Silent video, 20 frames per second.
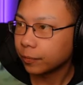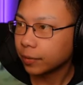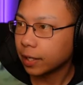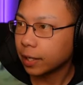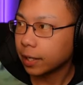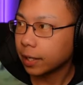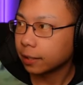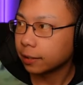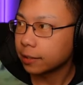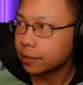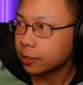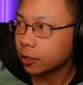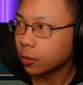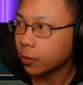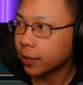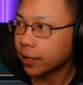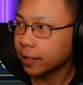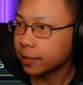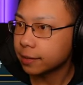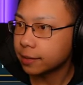And let's go
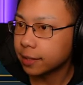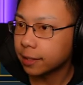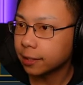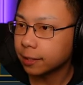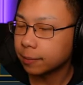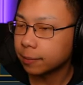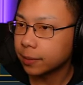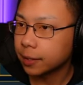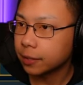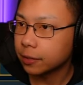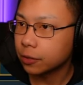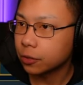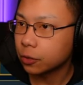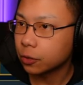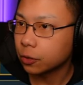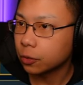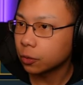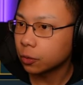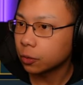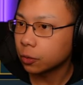ahead and take him
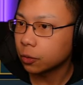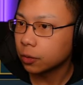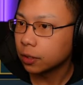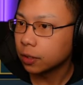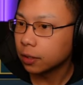into...